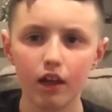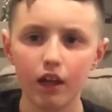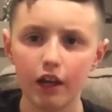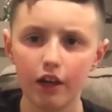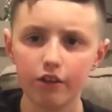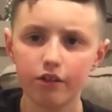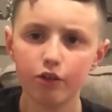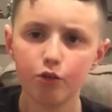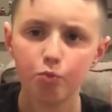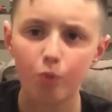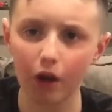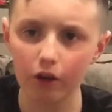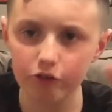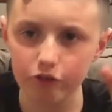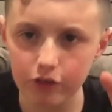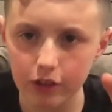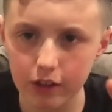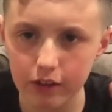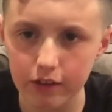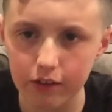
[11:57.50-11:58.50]
This is
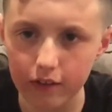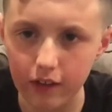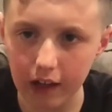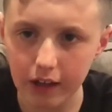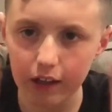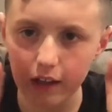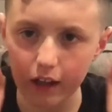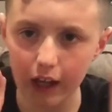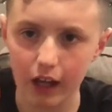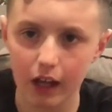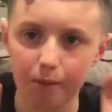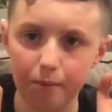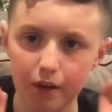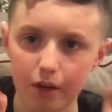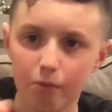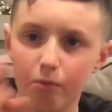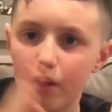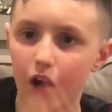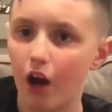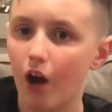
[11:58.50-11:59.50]
Washington's second game in
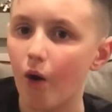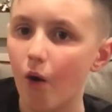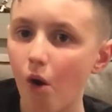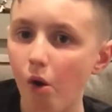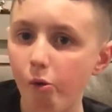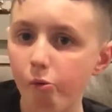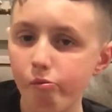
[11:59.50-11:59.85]
a row